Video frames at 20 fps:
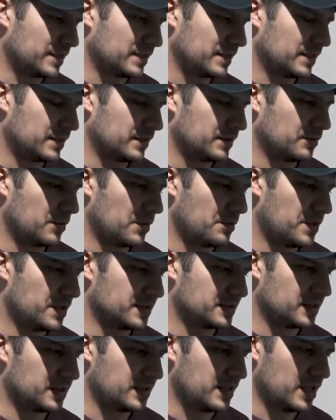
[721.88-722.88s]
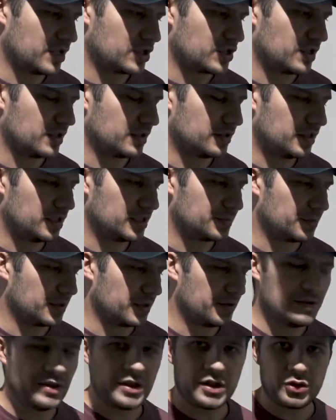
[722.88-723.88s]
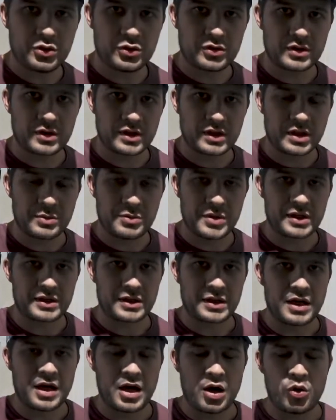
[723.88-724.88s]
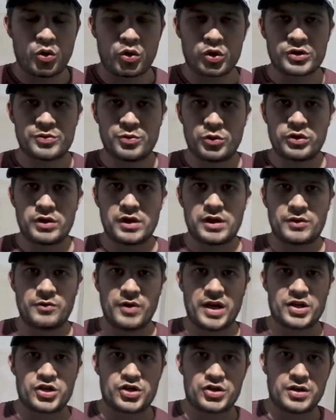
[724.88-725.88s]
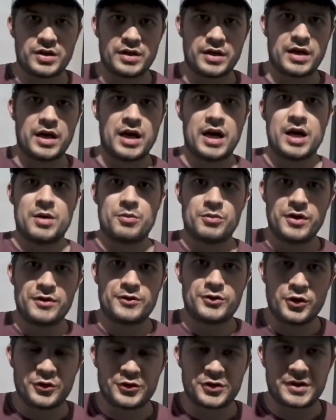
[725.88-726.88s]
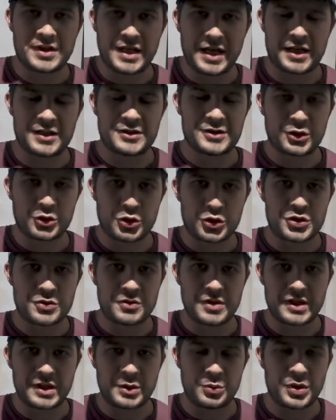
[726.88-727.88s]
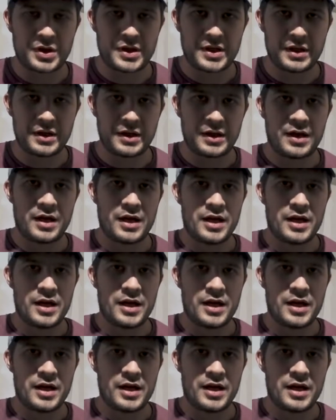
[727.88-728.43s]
For instance, a regular uh, breaker, the torque there is 3.4